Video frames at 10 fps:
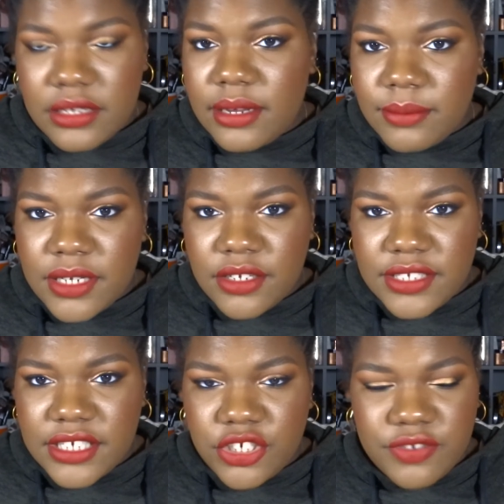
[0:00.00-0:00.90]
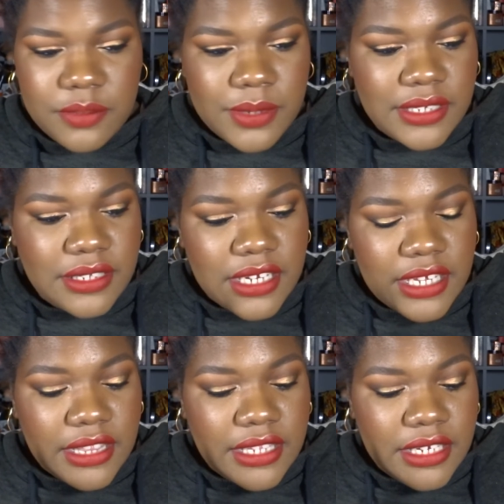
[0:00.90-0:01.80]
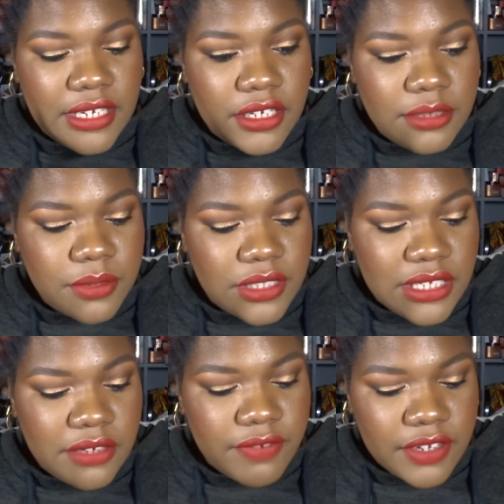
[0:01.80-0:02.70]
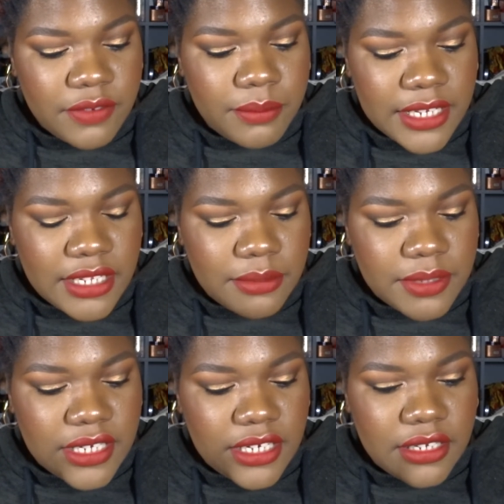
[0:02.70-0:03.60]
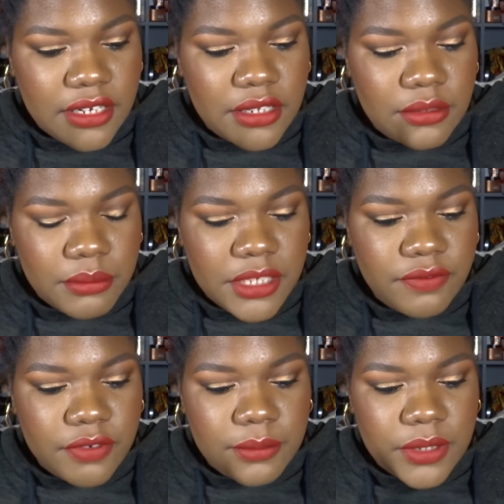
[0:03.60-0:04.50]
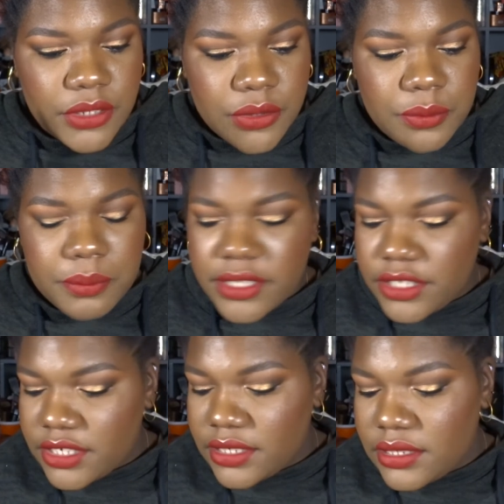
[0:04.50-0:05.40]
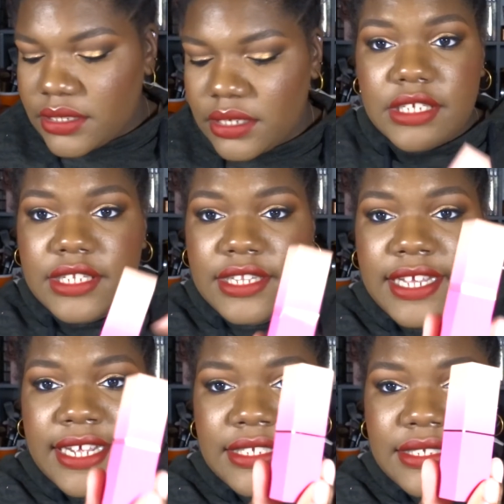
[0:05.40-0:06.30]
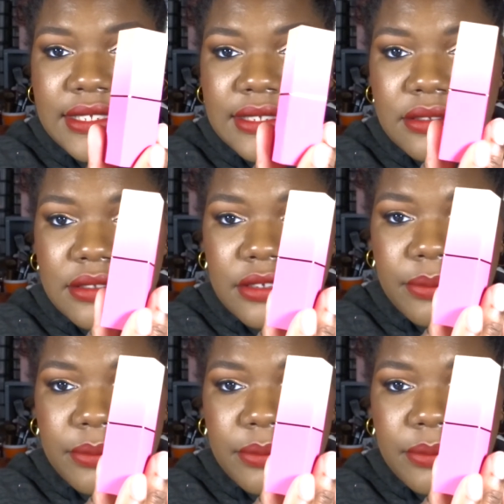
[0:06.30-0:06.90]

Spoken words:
I'm not gonna say Juvia's Place. The Velvet Matte lipstick in the color Me from the Nude Peaches. That's the